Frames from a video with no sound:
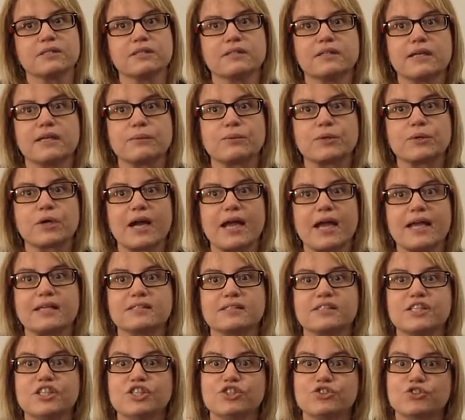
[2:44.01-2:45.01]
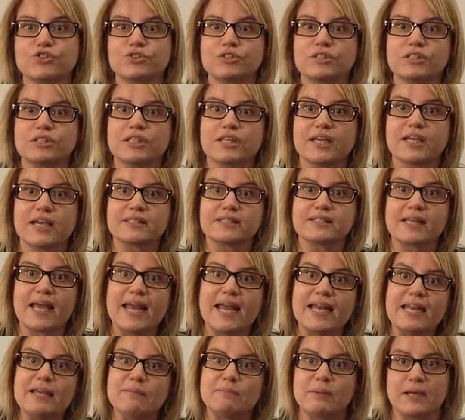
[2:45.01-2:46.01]
and they were as interesting as
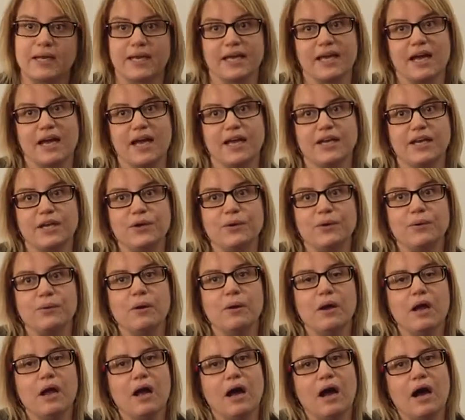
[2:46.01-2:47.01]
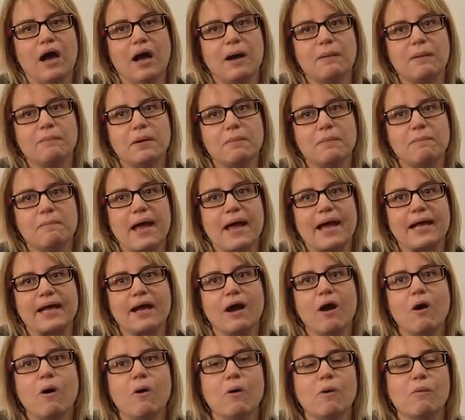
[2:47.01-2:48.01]
anybody I knew back
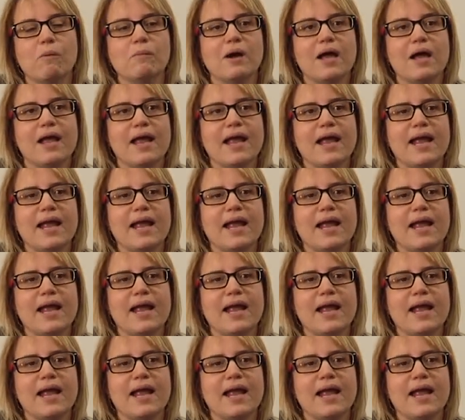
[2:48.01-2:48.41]
home.